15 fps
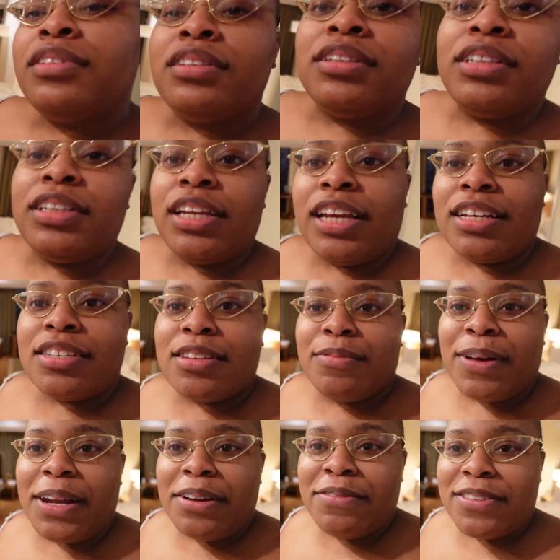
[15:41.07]
Looked like
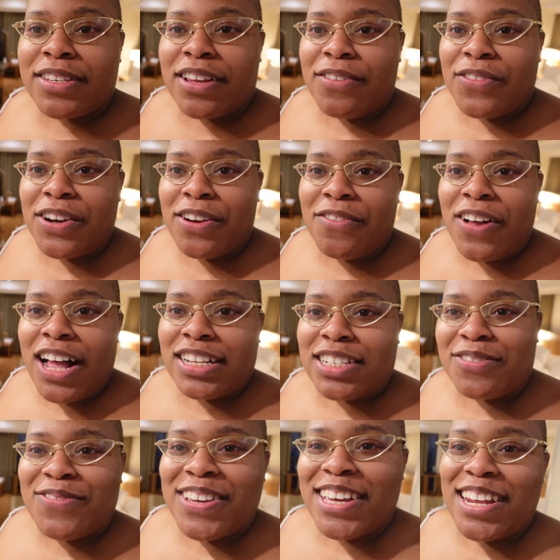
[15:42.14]
somebody was over there
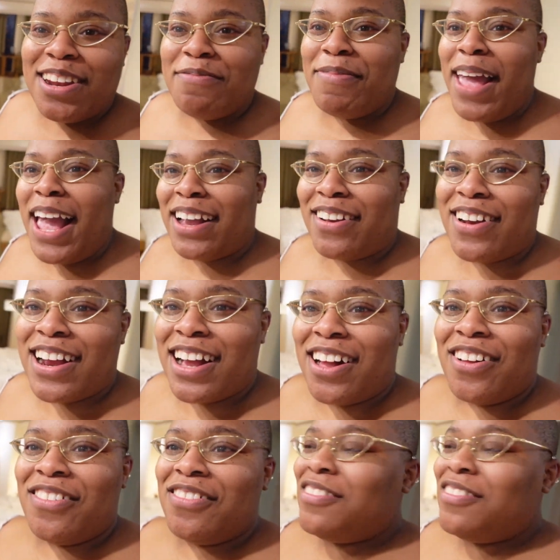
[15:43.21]
watching me in the background.